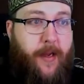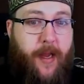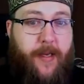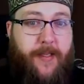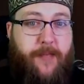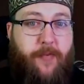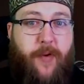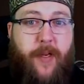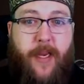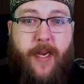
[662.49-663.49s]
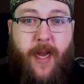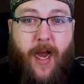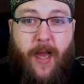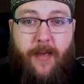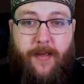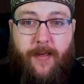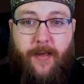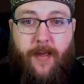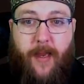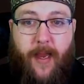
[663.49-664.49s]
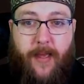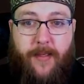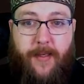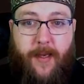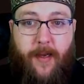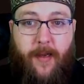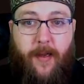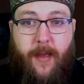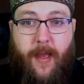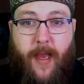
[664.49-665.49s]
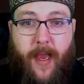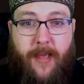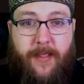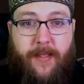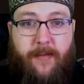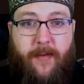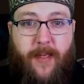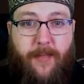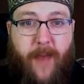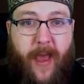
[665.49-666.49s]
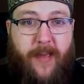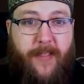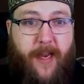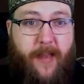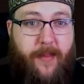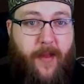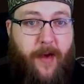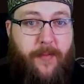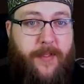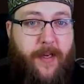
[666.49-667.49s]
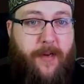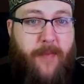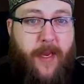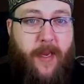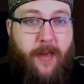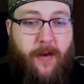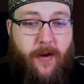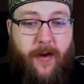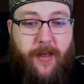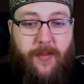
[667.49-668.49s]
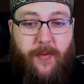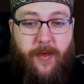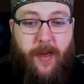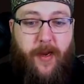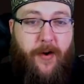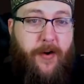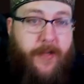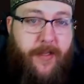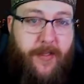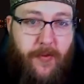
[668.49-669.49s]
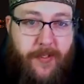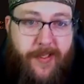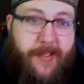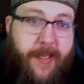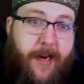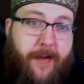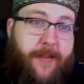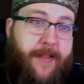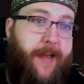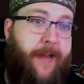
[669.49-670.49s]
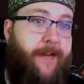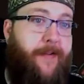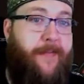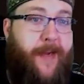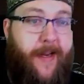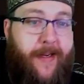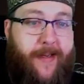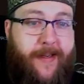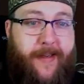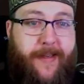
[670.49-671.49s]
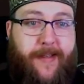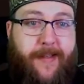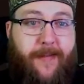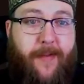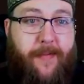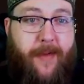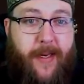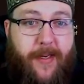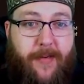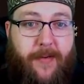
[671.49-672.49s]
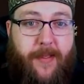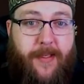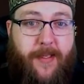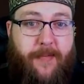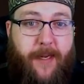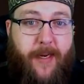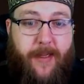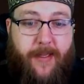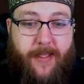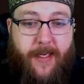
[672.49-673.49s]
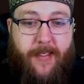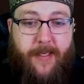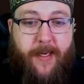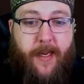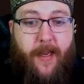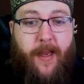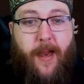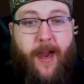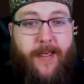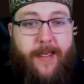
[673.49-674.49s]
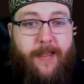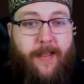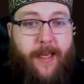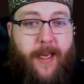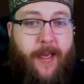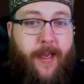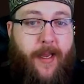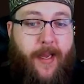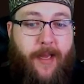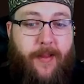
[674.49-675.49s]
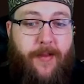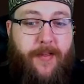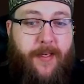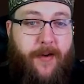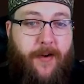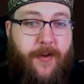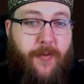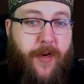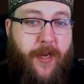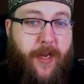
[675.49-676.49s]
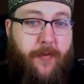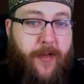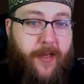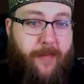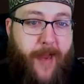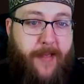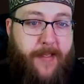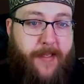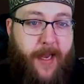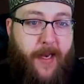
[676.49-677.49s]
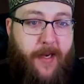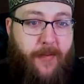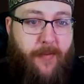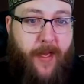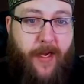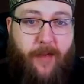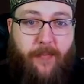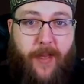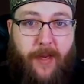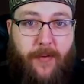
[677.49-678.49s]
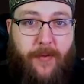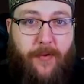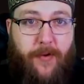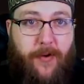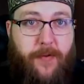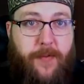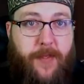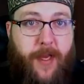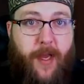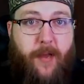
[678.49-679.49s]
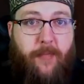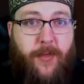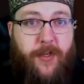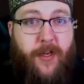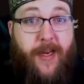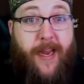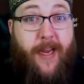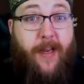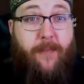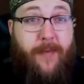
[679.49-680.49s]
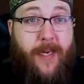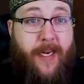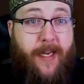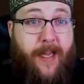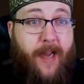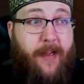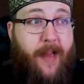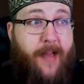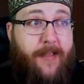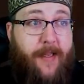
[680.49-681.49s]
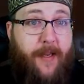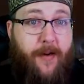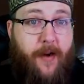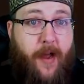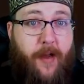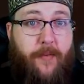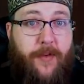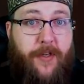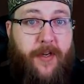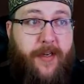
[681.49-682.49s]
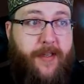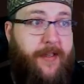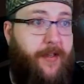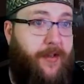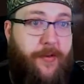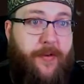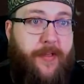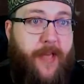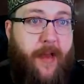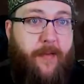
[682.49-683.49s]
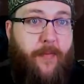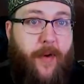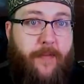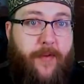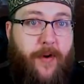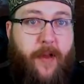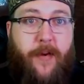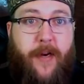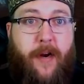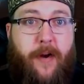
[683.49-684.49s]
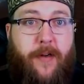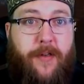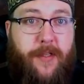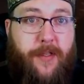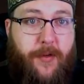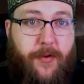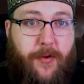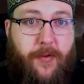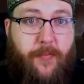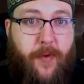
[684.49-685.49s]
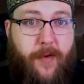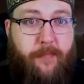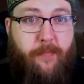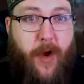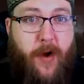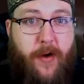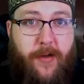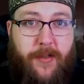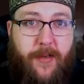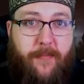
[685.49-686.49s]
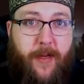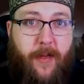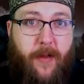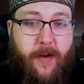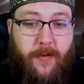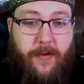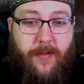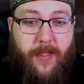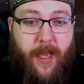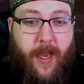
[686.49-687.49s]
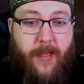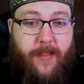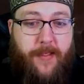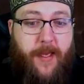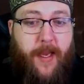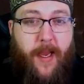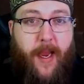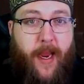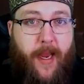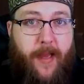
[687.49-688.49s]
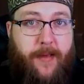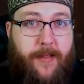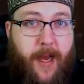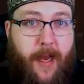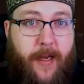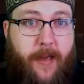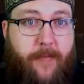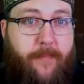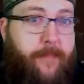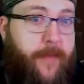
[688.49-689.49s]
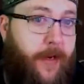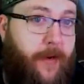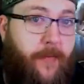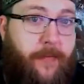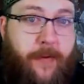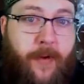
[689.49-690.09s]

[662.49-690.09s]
And it's really not as... Uh, as as bad as I had thought it was going to be, Inarius, when I heard that this was the set, I was like, oh my goodness, dude, what are we going to do with this in the beginning of the season? Ideally, in those scenarios where you get a really bad set and you're planning on playing with groups, but you're going to end up needing that class later on, what you're going to do is have one of your other characters in the group run a monk or something along those lines and kind of, you know,